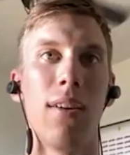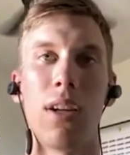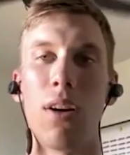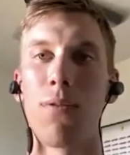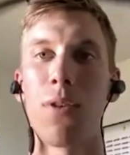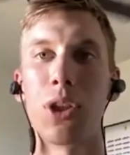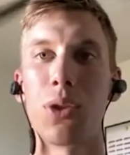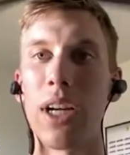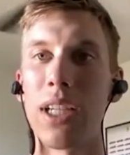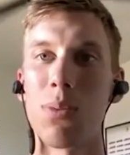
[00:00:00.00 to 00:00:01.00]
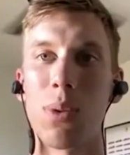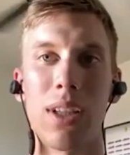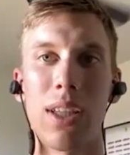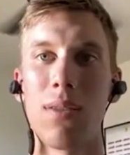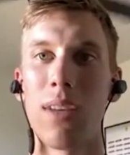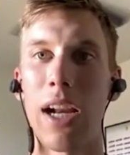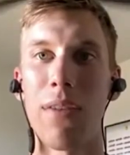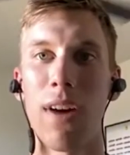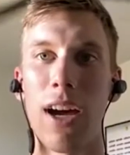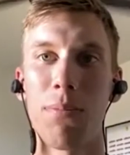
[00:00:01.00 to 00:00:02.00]
you know, first race with
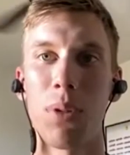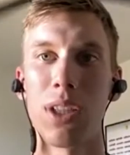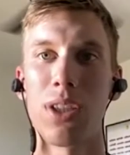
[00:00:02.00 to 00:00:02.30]
85-plus